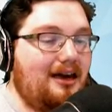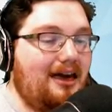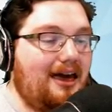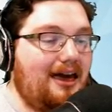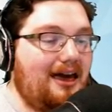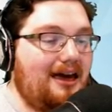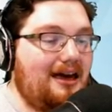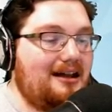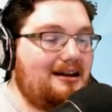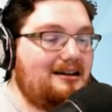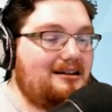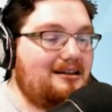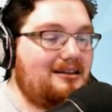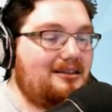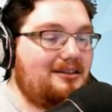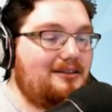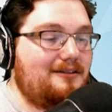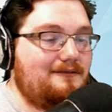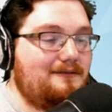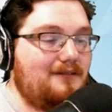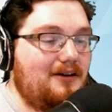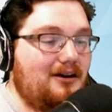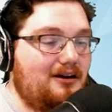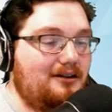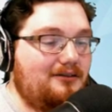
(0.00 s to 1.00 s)
and
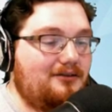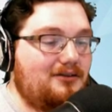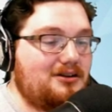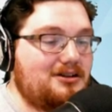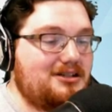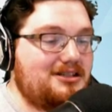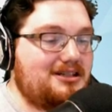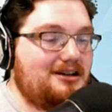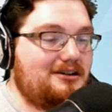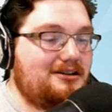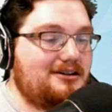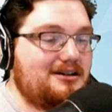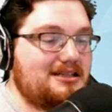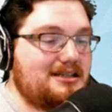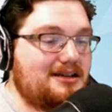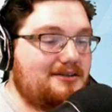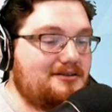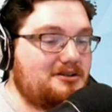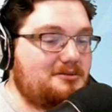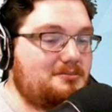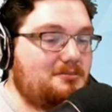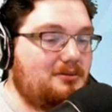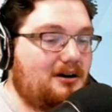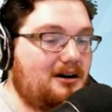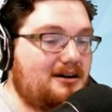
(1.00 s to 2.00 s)
the very first series of
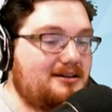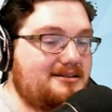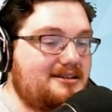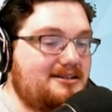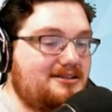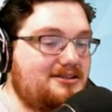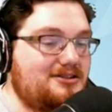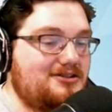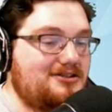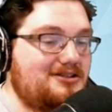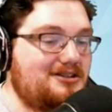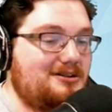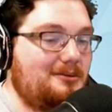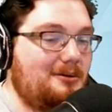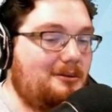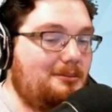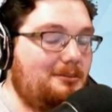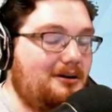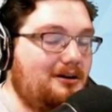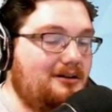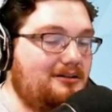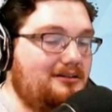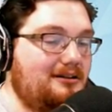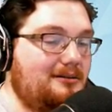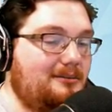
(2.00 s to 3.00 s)
its processors to be
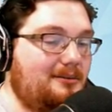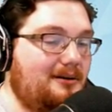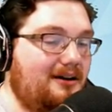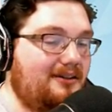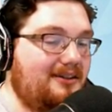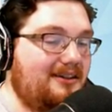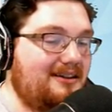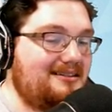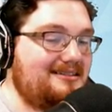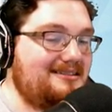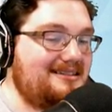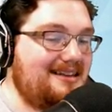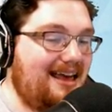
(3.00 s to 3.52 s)
built upon the